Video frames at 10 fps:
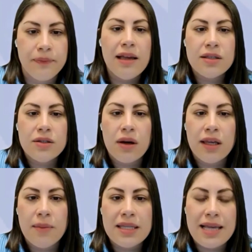These
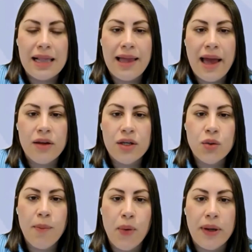documents allow you
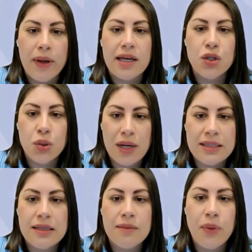to appoint a
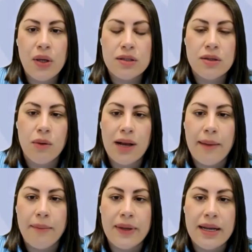trusted person or
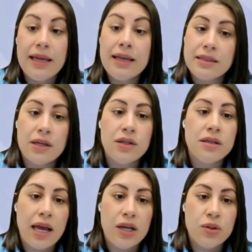company, such
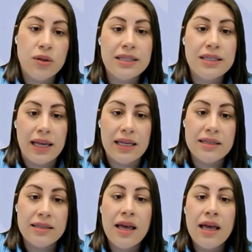as State
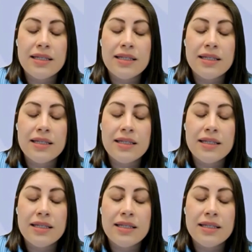Trustees,